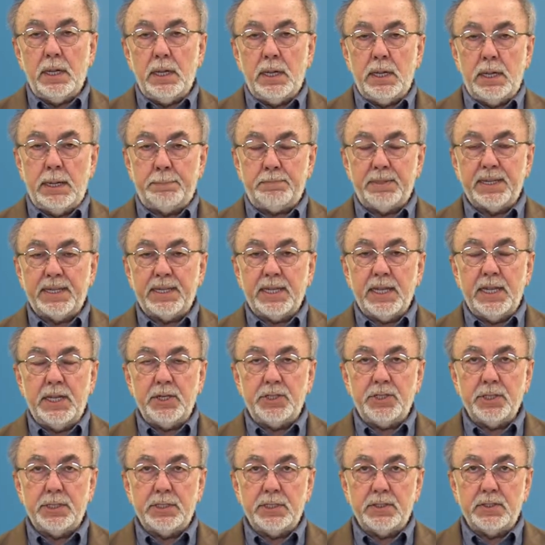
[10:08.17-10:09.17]
uh,
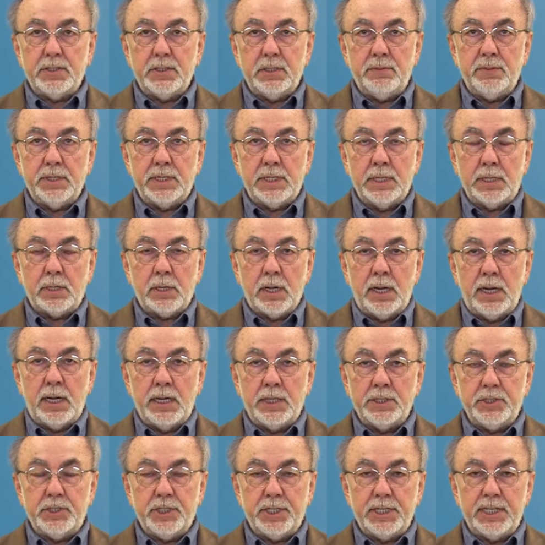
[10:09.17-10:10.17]
application in civic
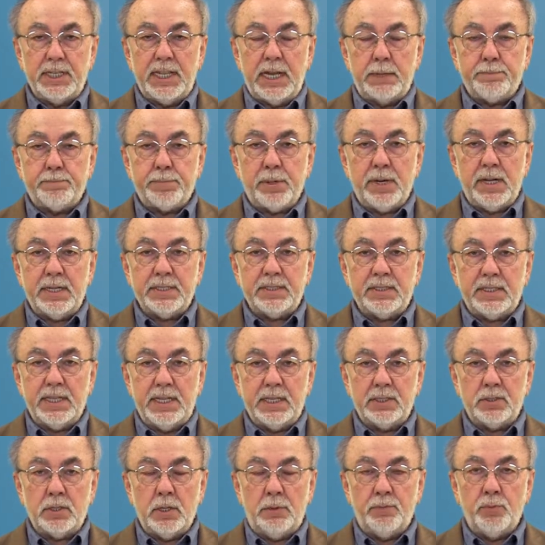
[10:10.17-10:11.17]
ecology, in our
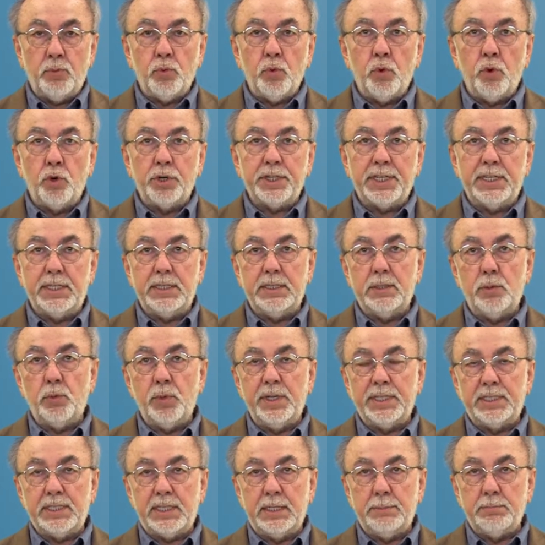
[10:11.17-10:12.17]
process of working
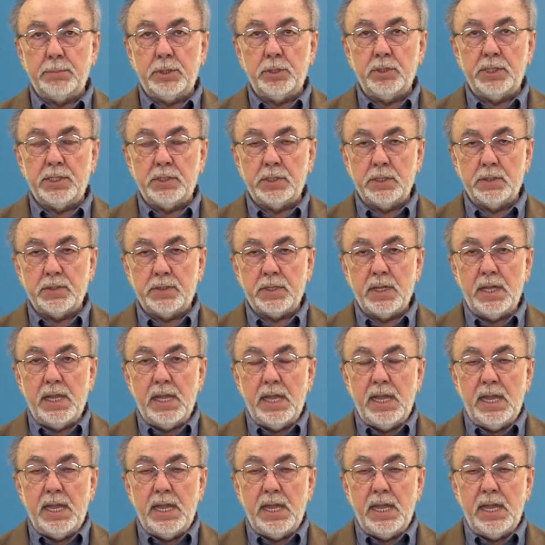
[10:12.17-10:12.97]
with communities.